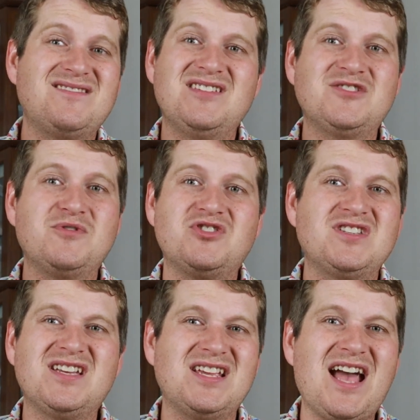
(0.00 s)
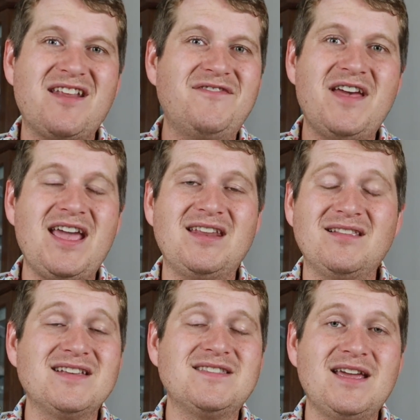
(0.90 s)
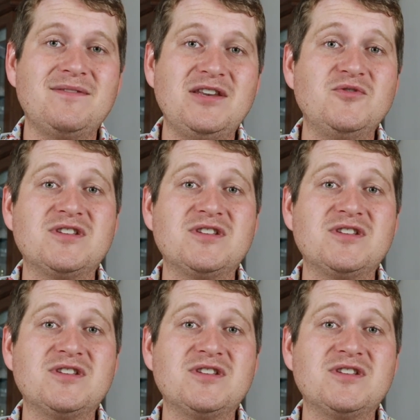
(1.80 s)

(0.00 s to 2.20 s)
this one's just going to kind of fade unless they do